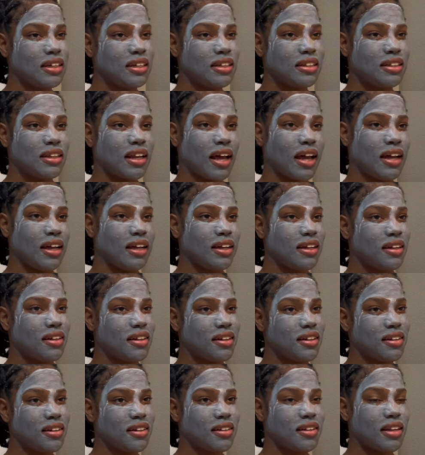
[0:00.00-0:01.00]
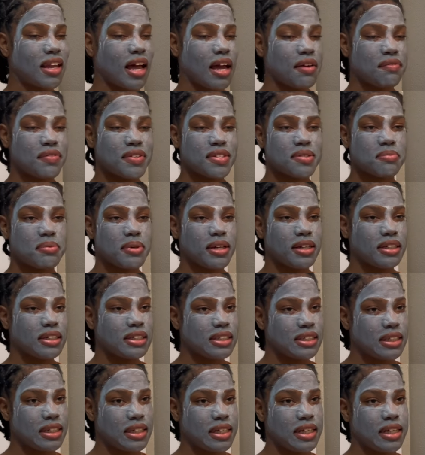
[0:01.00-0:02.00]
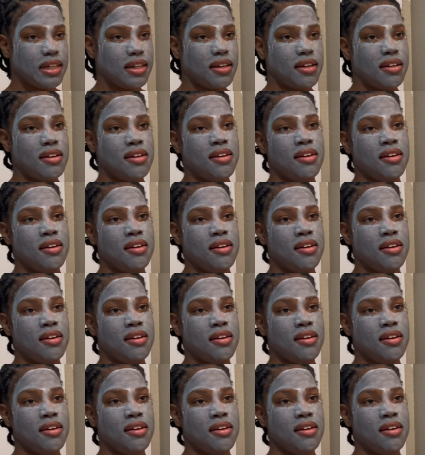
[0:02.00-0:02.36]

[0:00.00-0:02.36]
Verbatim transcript: Like, life has been good.